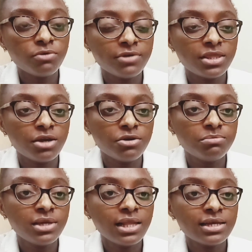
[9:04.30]
over their
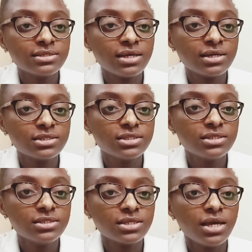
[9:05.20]
rebellious
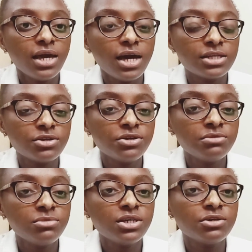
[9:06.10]
actions and
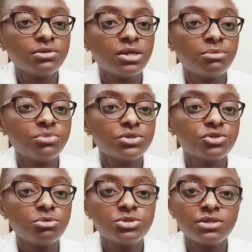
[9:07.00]
earned me a
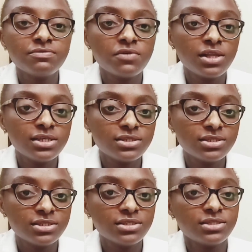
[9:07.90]
prescription for
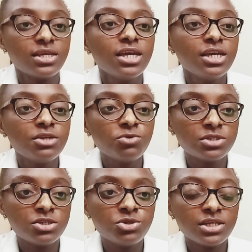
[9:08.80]
lenses. It
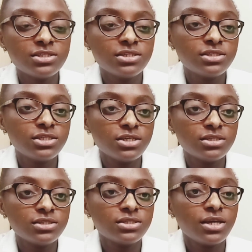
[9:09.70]
was a drastic
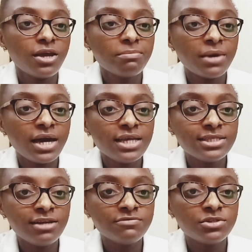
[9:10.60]
change. My eyes
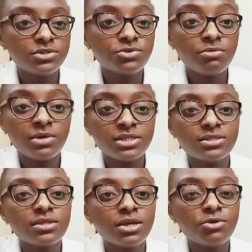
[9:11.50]
loved it so much
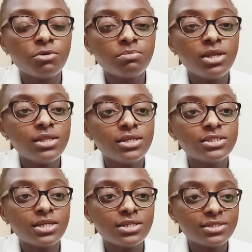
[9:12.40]
that they completely
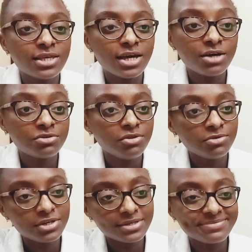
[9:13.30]
changed their outlook.